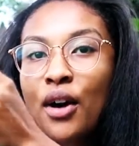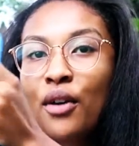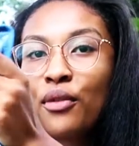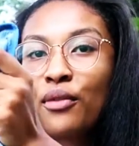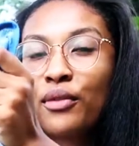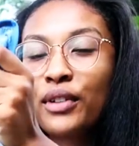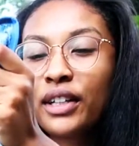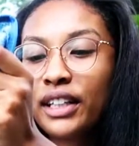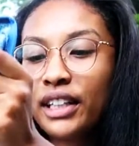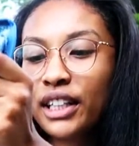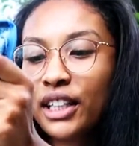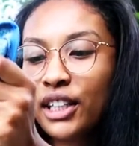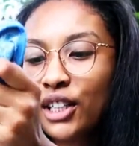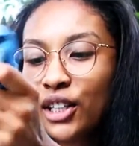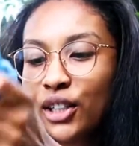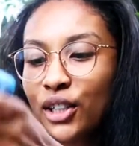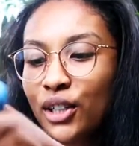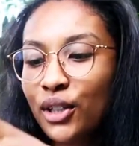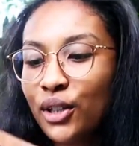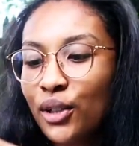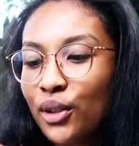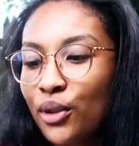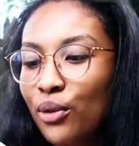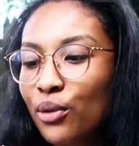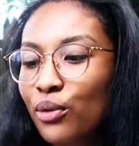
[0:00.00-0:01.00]
really
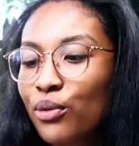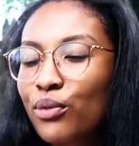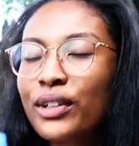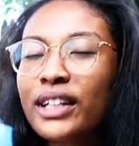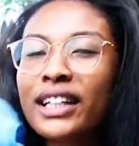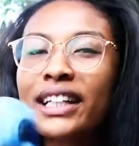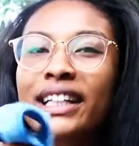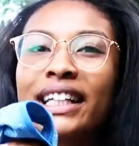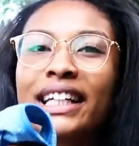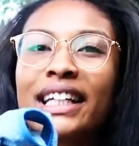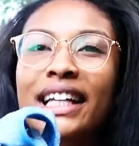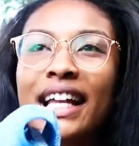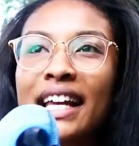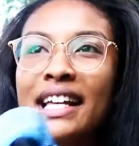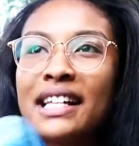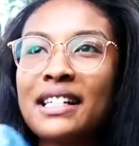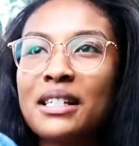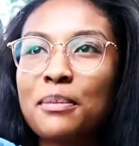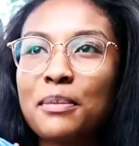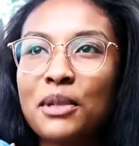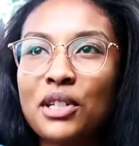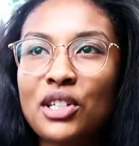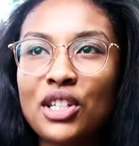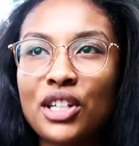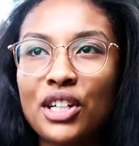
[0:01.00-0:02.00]
cute, really nice
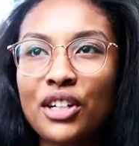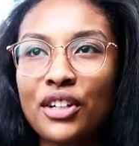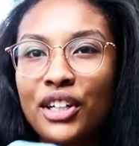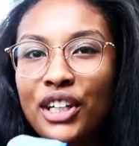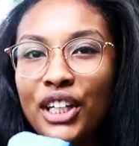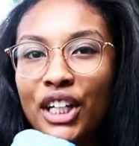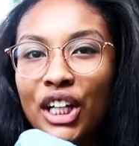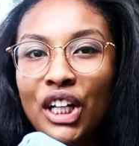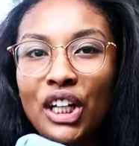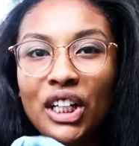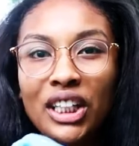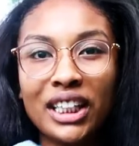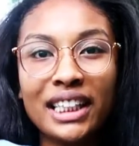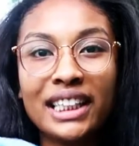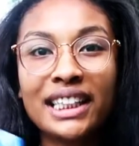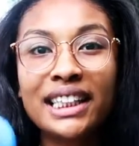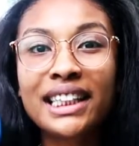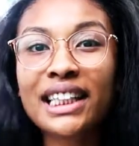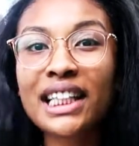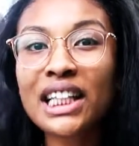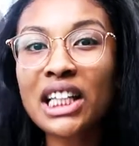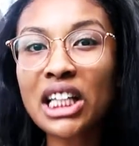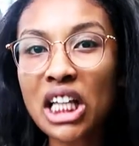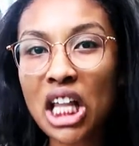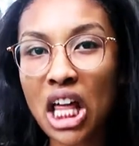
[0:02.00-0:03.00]
material,
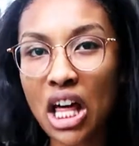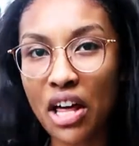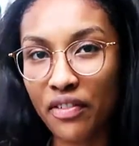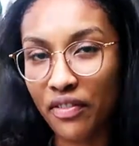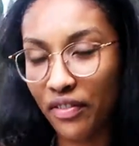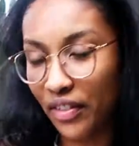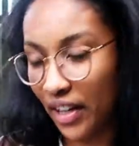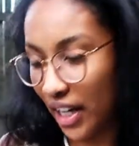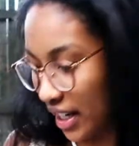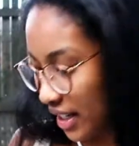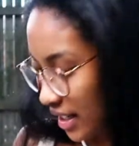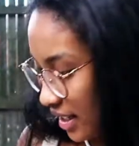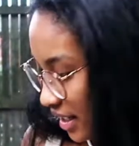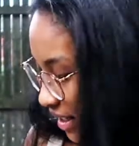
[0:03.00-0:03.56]
love it.